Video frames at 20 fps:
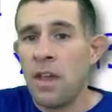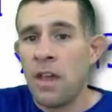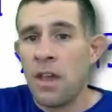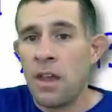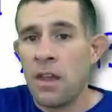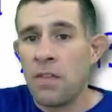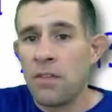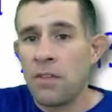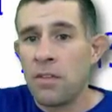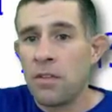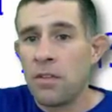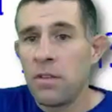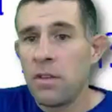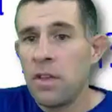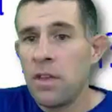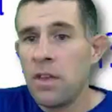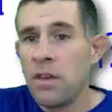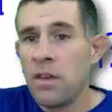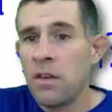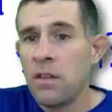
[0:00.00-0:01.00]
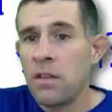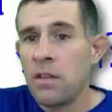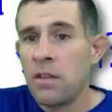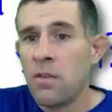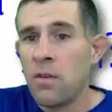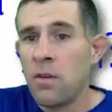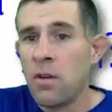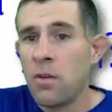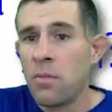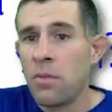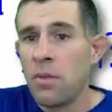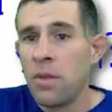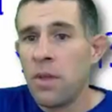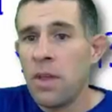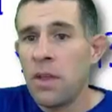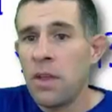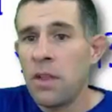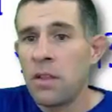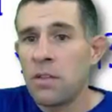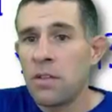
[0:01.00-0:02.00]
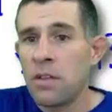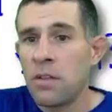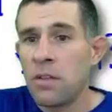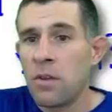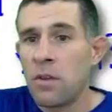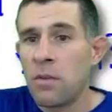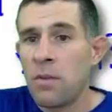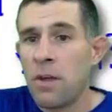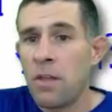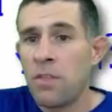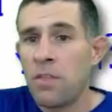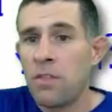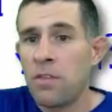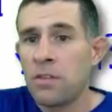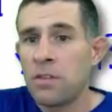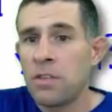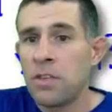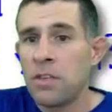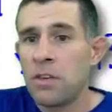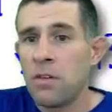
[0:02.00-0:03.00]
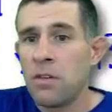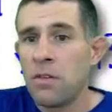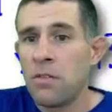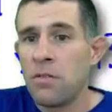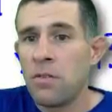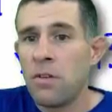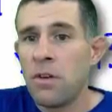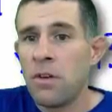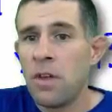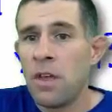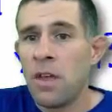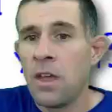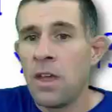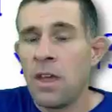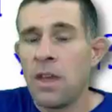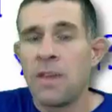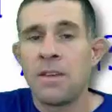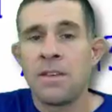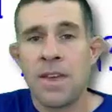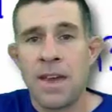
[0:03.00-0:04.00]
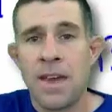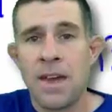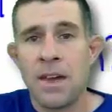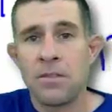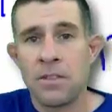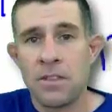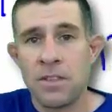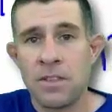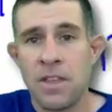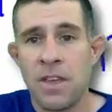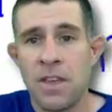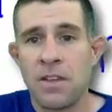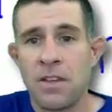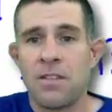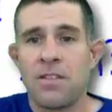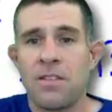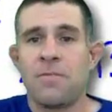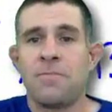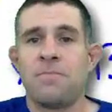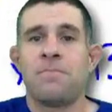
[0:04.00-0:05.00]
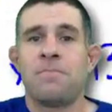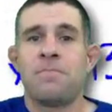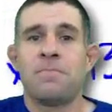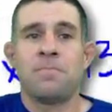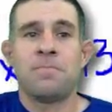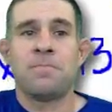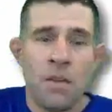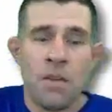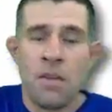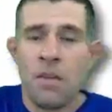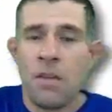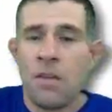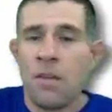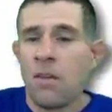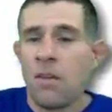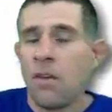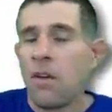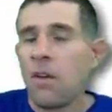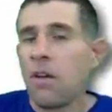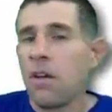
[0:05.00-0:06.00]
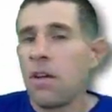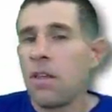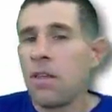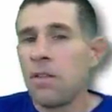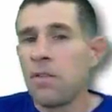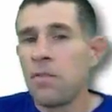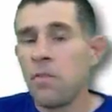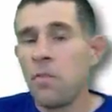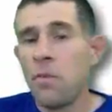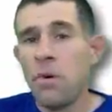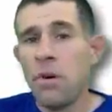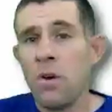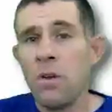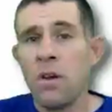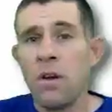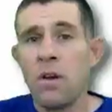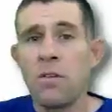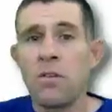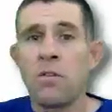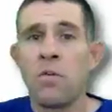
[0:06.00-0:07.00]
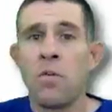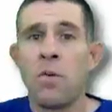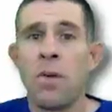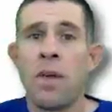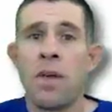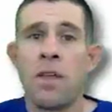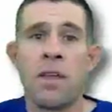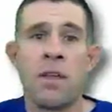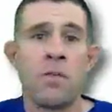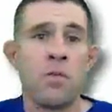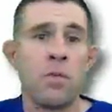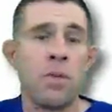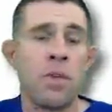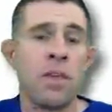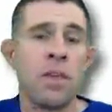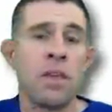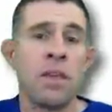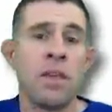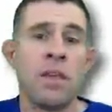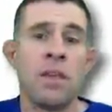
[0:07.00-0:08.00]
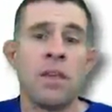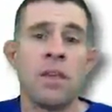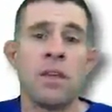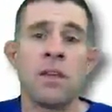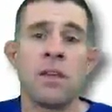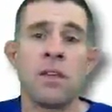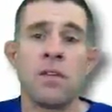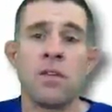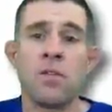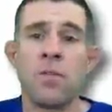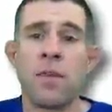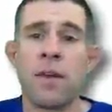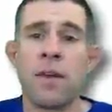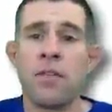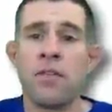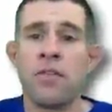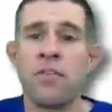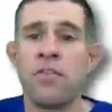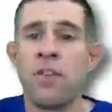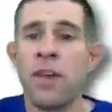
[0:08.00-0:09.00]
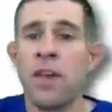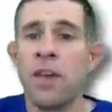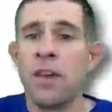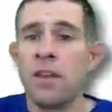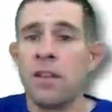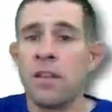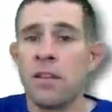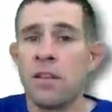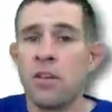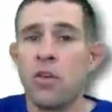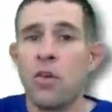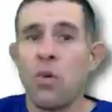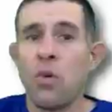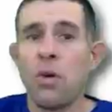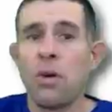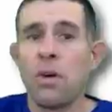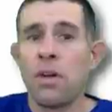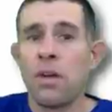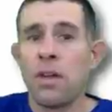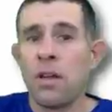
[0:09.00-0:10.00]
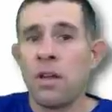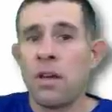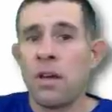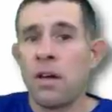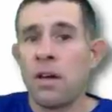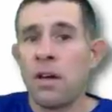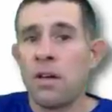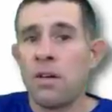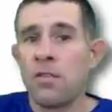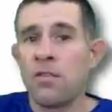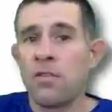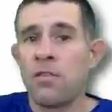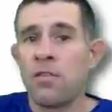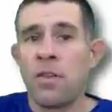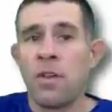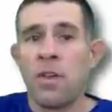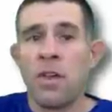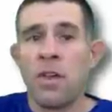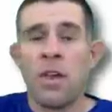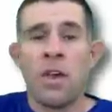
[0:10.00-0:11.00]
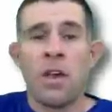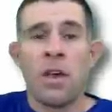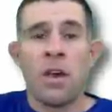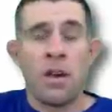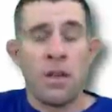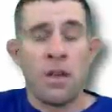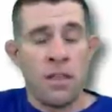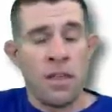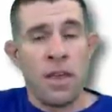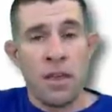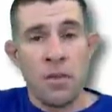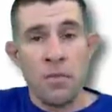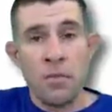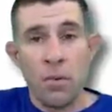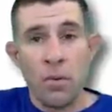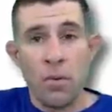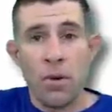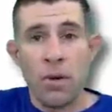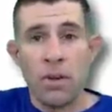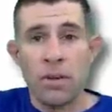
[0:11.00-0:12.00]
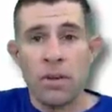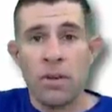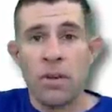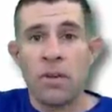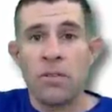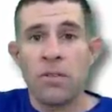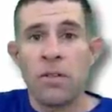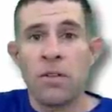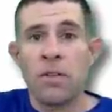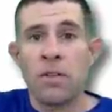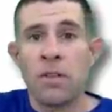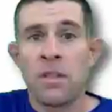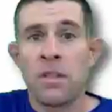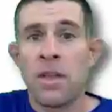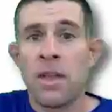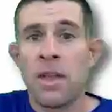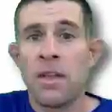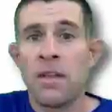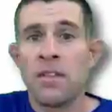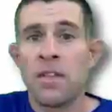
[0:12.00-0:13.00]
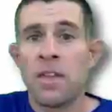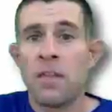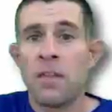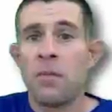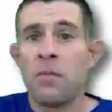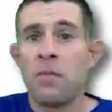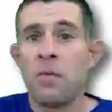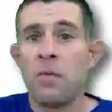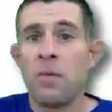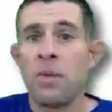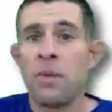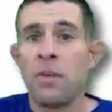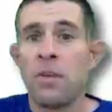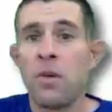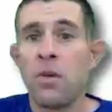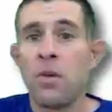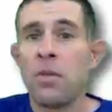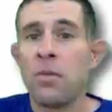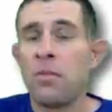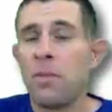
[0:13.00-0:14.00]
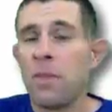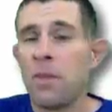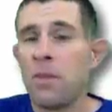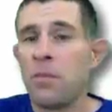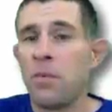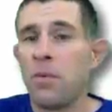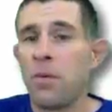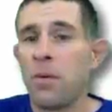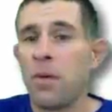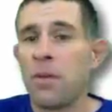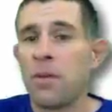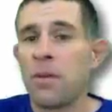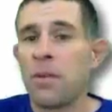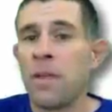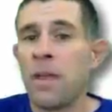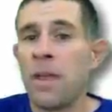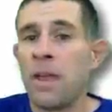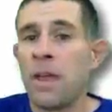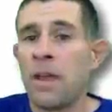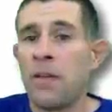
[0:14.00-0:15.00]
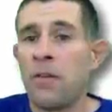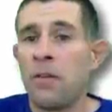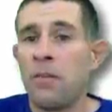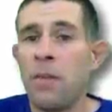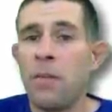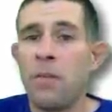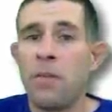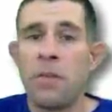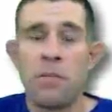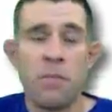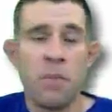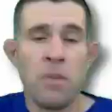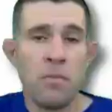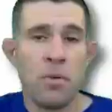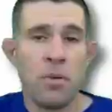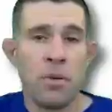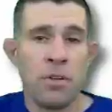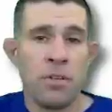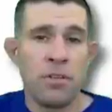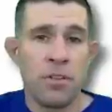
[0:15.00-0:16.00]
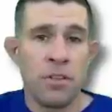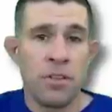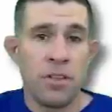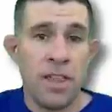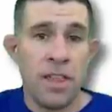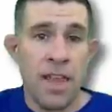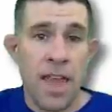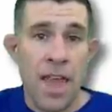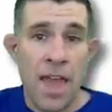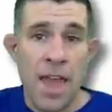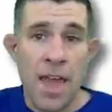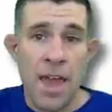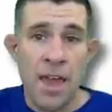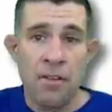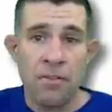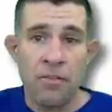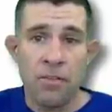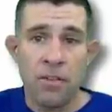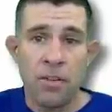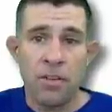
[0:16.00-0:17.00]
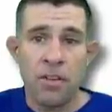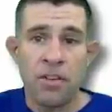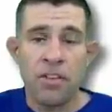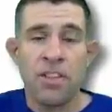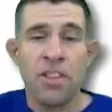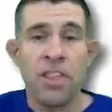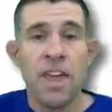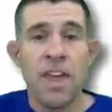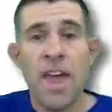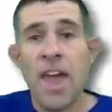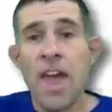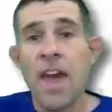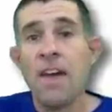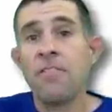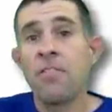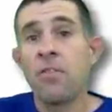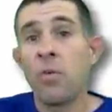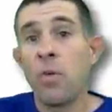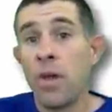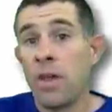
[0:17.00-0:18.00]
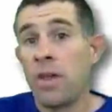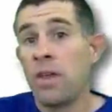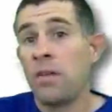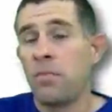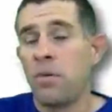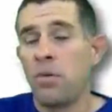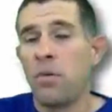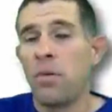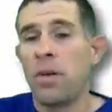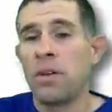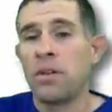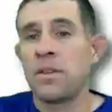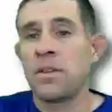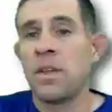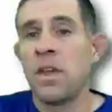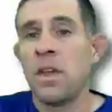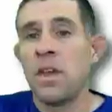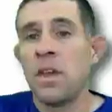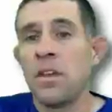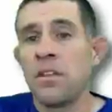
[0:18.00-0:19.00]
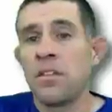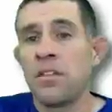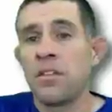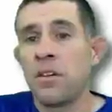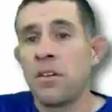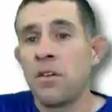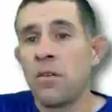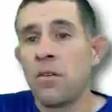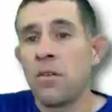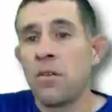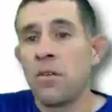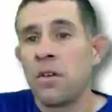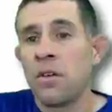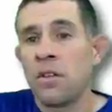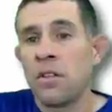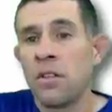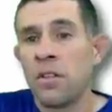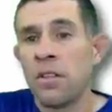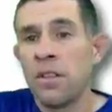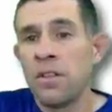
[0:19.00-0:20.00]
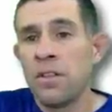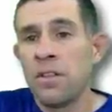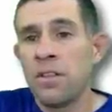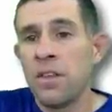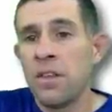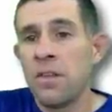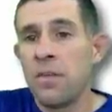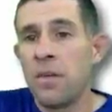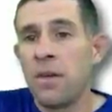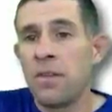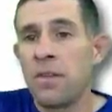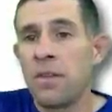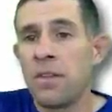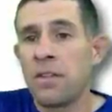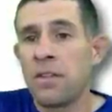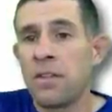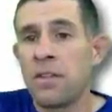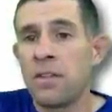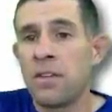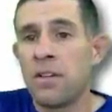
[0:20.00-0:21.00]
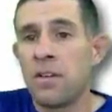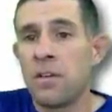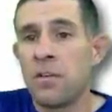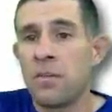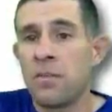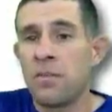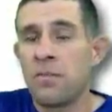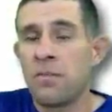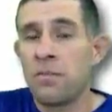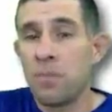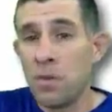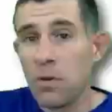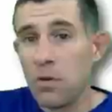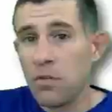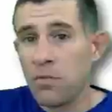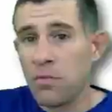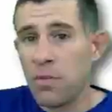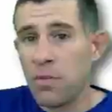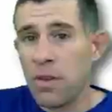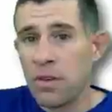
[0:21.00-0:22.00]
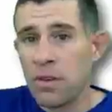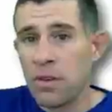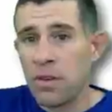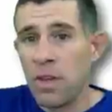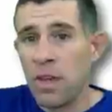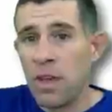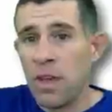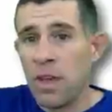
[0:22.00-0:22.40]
And if you look here on the coordinate plane, it looks like we're about 13 over and down 6. All right, there's one other way that we can go about finding the coordinate of the endpoint of a line segment when we know the midpoint. Now remember, the midpoint is just the average. It's the halfway point. So let's think about this in terms of movement.